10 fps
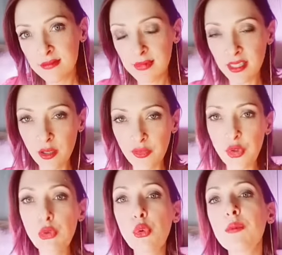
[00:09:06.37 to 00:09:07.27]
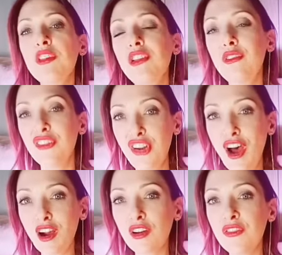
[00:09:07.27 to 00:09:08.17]
You know, if you normally do
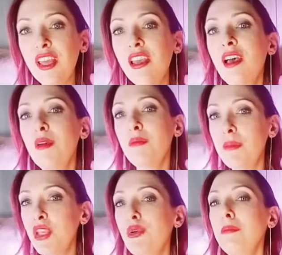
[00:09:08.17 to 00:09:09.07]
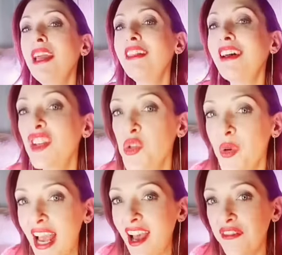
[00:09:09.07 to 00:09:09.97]
photography, maybe you can make that into
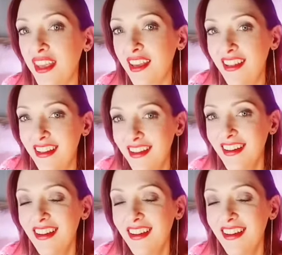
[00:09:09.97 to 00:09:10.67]
an Afghan.